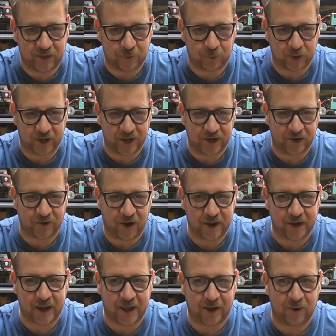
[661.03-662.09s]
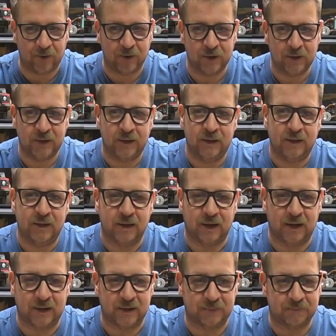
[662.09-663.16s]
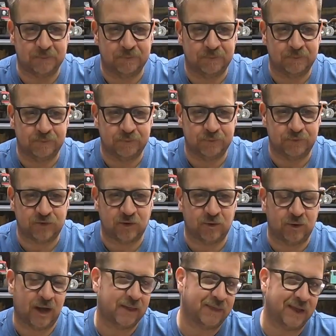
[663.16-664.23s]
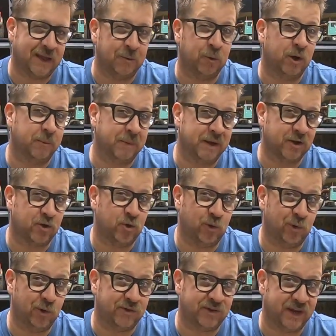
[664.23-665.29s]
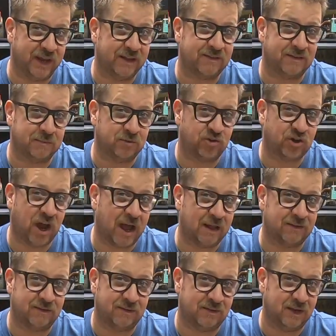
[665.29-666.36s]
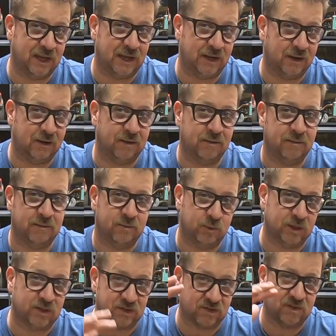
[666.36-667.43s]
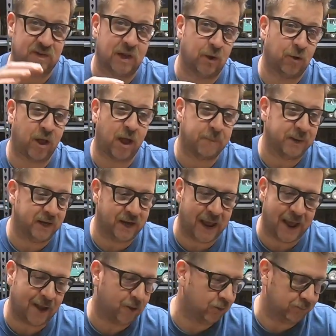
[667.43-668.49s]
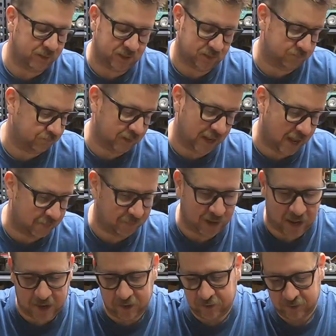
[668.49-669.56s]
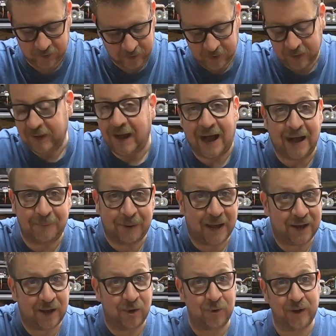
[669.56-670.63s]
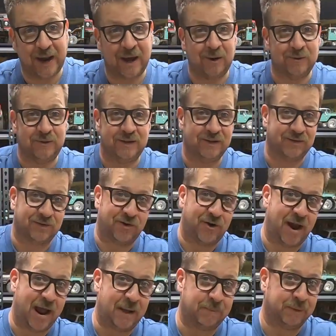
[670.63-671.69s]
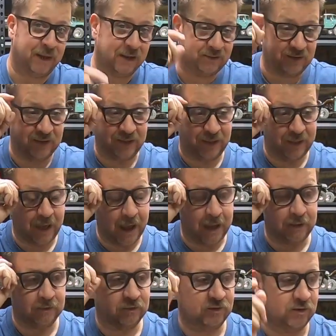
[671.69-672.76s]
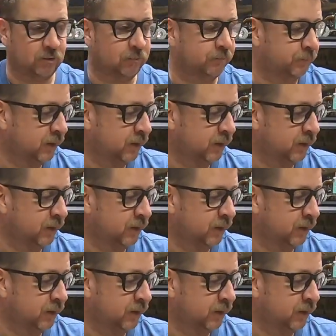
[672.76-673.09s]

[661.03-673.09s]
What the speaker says: that we're getting right now. So I think it would have been cool to get some shots in with the snow coming down, but I'm not going out in this crap, I'll tell you that. So